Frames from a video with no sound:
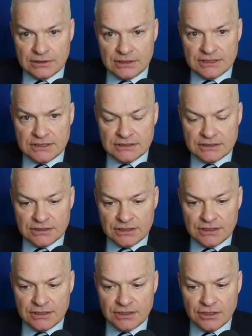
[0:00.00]
This is
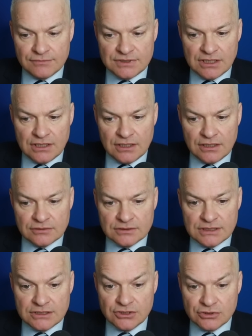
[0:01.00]
turning over
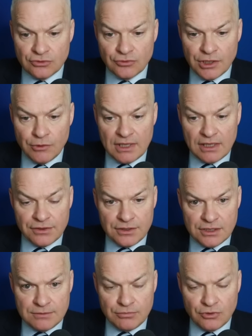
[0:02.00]
tiles. It's scoring well,
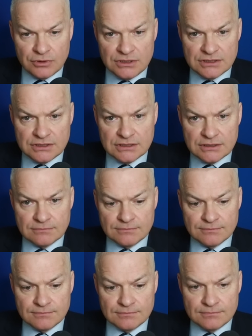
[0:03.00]
30 points.
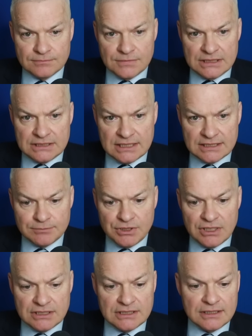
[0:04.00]
It's
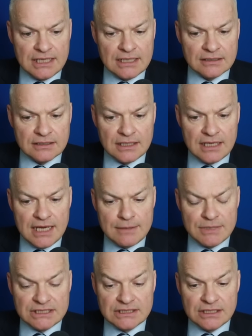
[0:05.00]
expediting the end of the
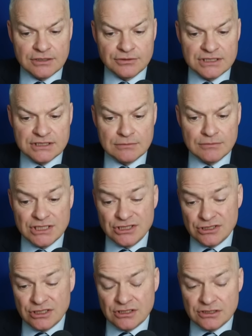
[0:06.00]
game. It's increasing my
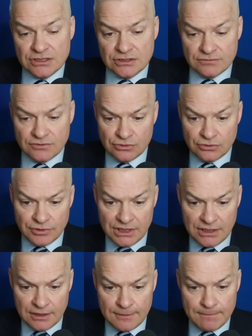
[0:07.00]
chances of
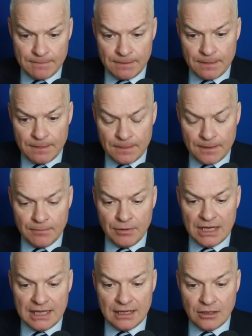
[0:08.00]
drawing a
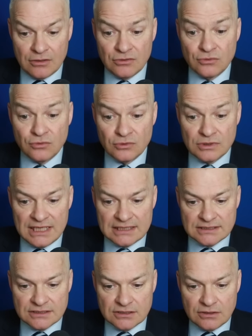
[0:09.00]
blank. All the
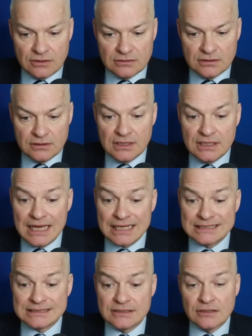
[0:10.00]
S's are gone,
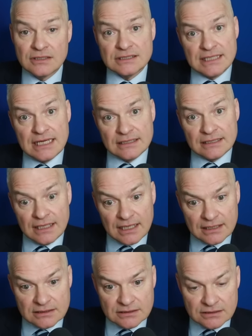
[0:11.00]
and still the Z and the
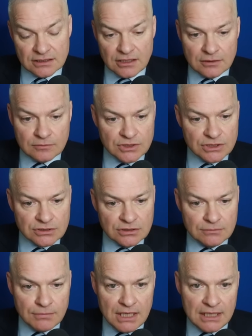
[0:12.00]
X to come, which
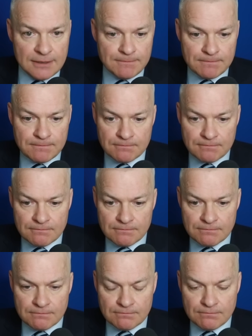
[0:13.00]
could be
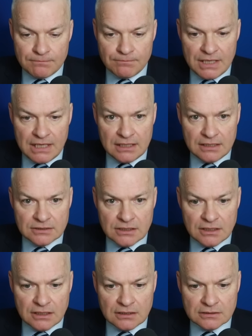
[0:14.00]
big
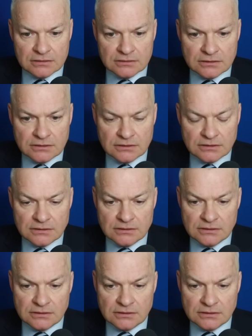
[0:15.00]
tiles.